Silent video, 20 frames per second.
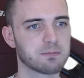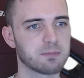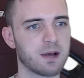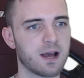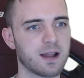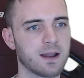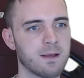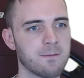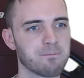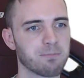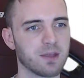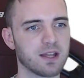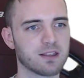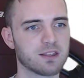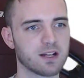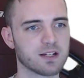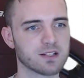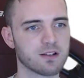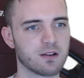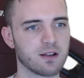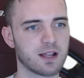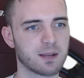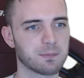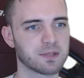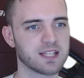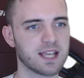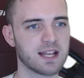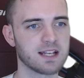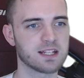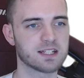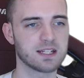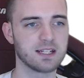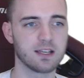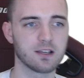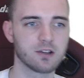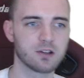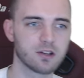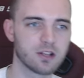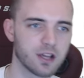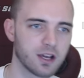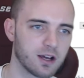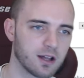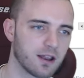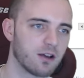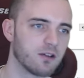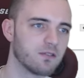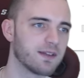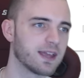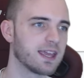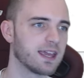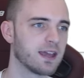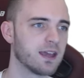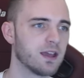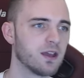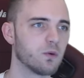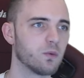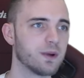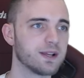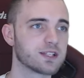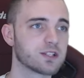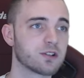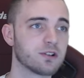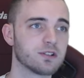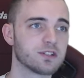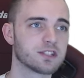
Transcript: but it does look like potentially it could curl over here, which could